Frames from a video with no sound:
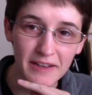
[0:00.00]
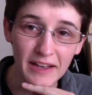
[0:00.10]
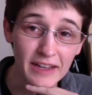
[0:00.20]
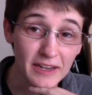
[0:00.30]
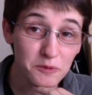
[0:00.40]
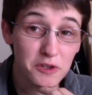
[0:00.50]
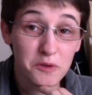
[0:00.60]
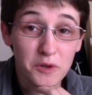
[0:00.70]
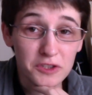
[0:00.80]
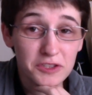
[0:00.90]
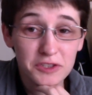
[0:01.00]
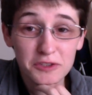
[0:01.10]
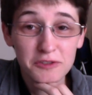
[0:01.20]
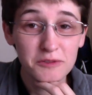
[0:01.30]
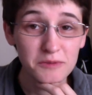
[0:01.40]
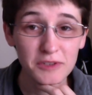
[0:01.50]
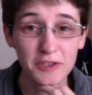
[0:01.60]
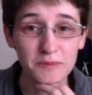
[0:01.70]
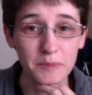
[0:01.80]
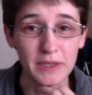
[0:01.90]
And anyone who wants to
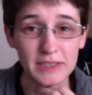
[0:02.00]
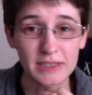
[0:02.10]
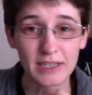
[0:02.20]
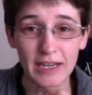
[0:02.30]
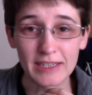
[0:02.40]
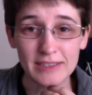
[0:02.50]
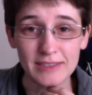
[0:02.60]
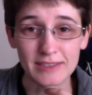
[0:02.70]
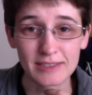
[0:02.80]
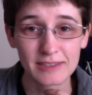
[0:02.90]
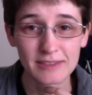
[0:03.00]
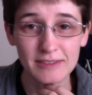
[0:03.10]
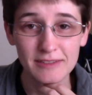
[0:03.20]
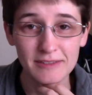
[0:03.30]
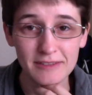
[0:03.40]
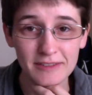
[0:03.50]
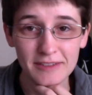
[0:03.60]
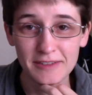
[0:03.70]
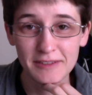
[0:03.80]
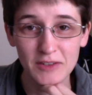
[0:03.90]
can pop in and
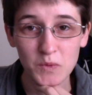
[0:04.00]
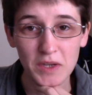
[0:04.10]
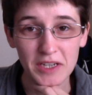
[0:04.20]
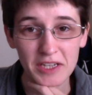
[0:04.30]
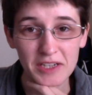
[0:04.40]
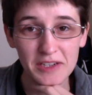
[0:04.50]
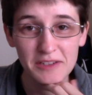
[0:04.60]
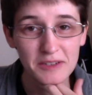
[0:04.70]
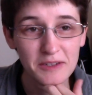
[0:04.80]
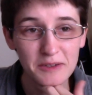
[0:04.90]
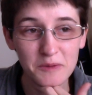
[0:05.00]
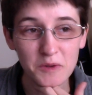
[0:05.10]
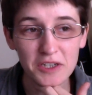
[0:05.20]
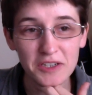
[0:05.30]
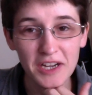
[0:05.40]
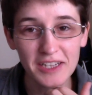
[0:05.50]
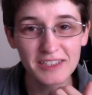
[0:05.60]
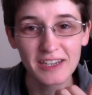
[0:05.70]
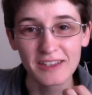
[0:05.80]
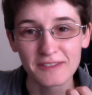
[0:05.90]
we can work on art
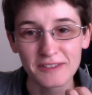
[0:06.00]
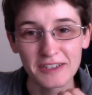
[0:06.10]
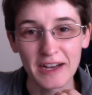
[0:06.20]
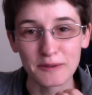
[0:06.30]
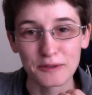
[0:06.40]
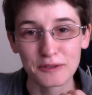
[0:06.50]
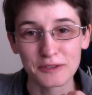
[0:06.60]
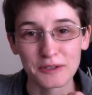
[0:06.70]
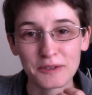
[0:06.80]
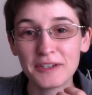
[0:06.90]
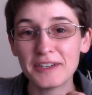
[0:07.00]
together for an hour or so.